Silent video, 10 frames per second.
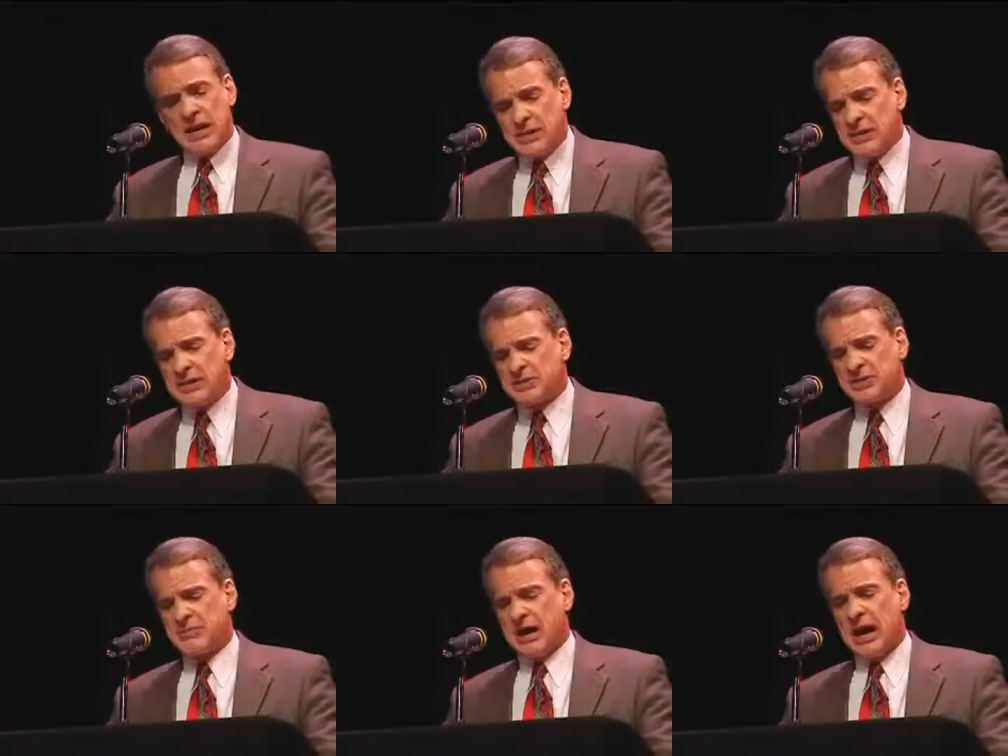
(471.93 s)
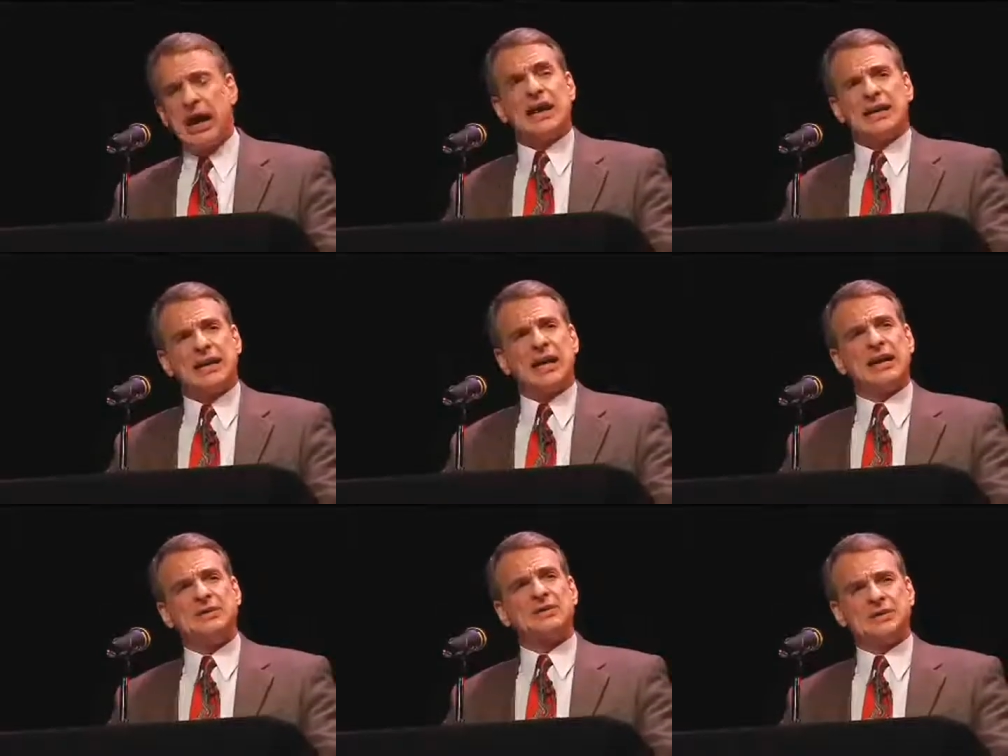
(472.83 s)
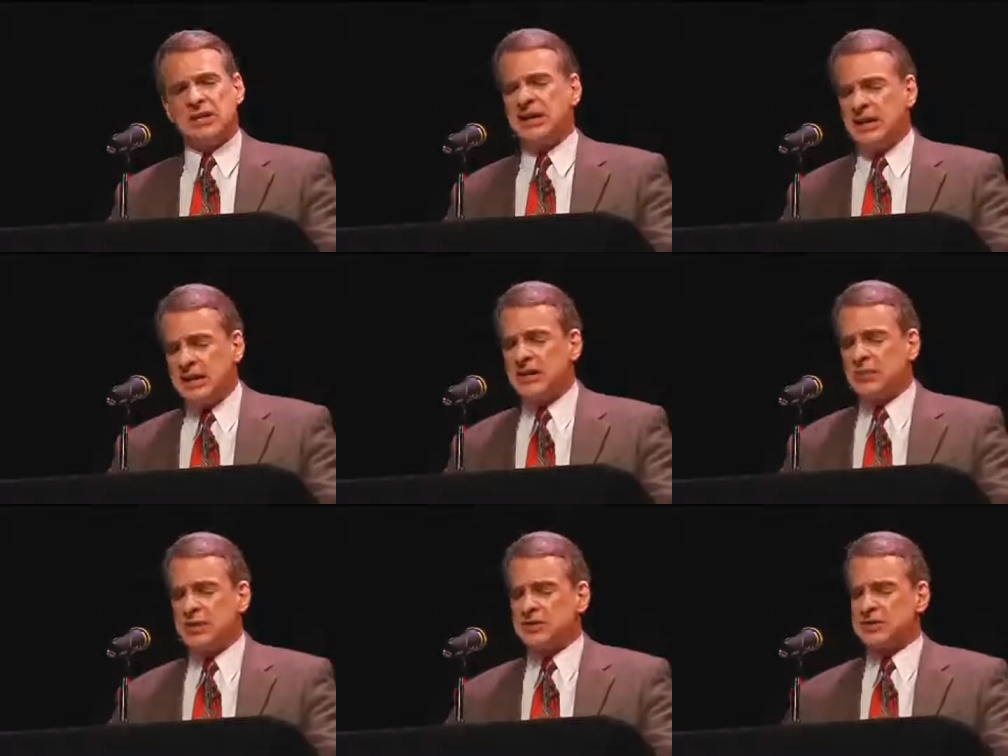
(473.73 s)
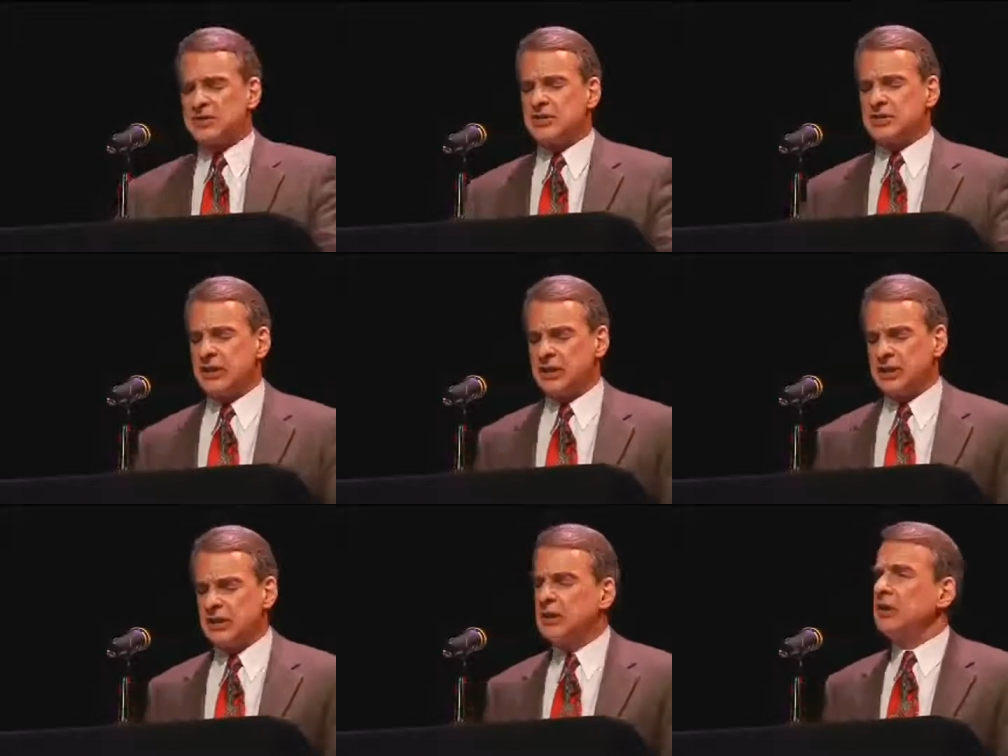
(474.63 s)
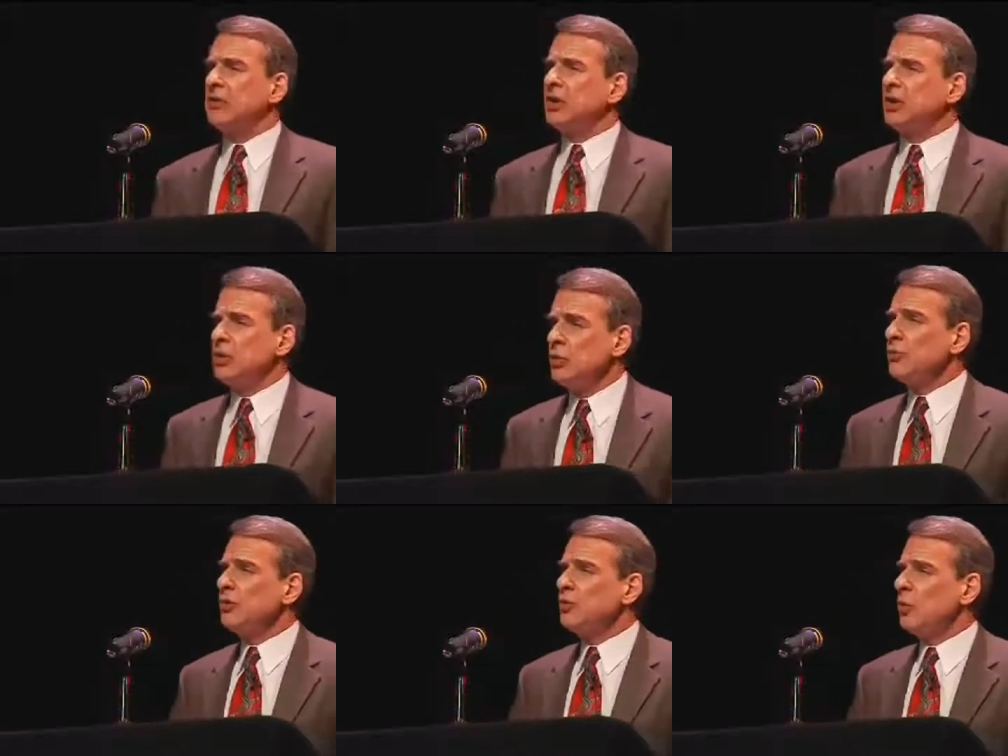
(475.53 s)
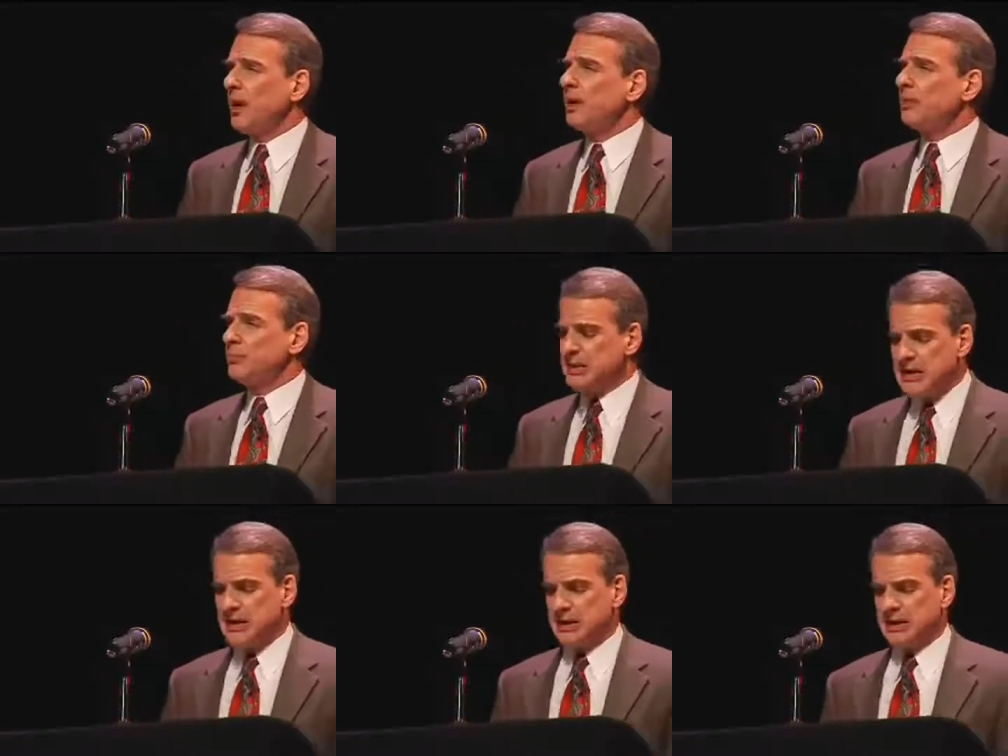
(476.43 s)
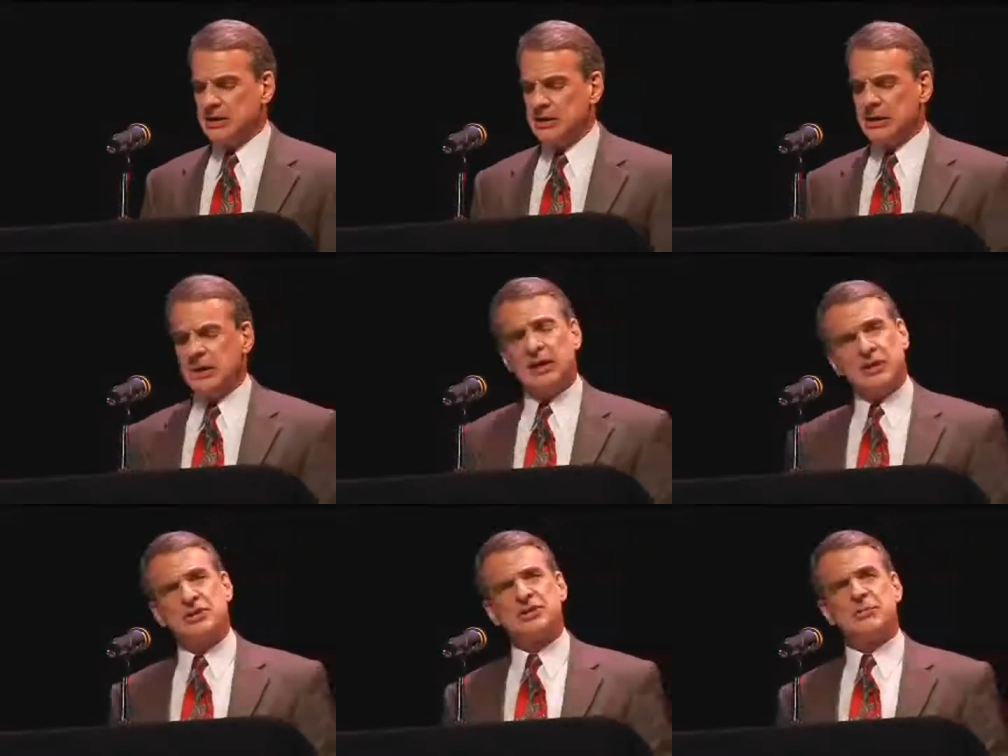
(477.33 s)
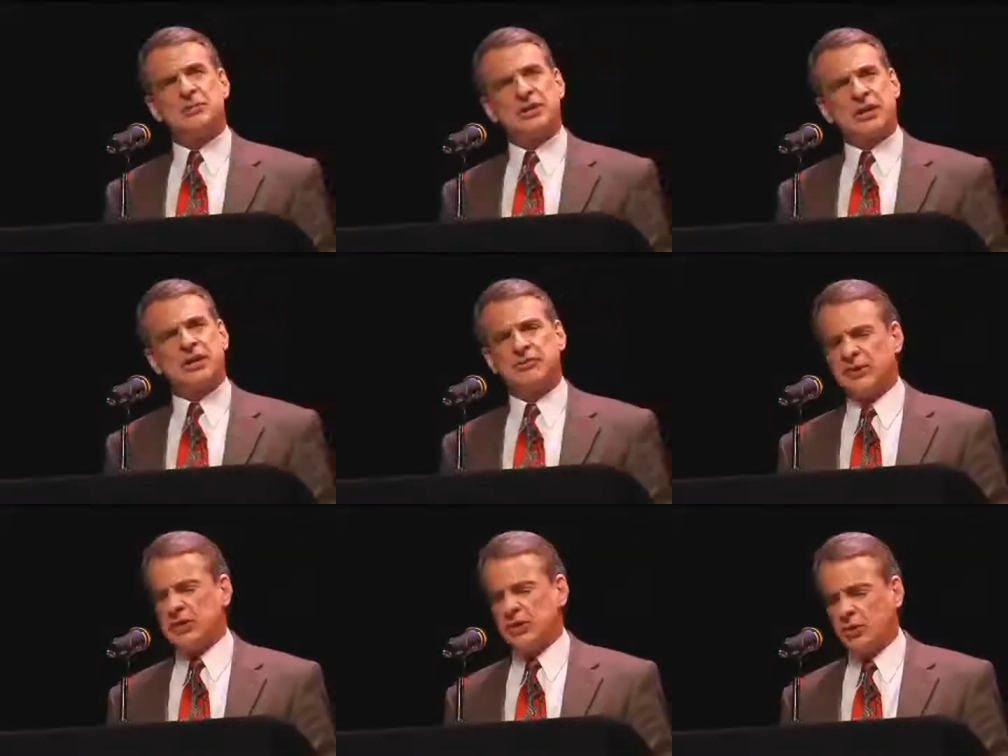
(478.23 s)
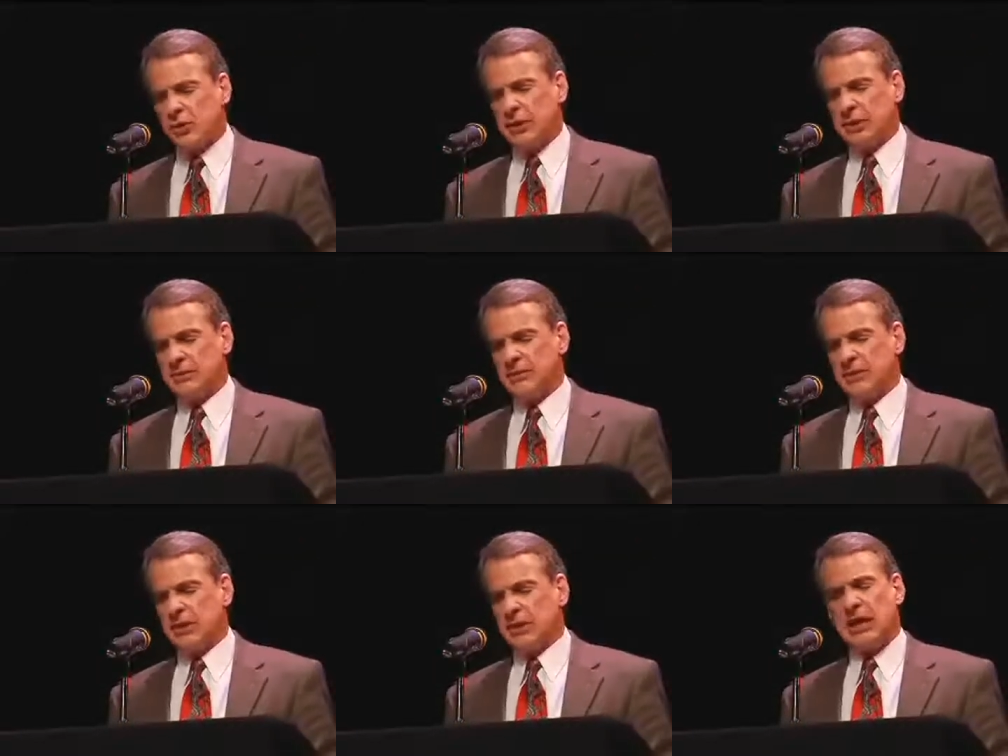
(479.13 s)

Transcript: On atheism, I can't see any reason to think that human well-being is objectively good,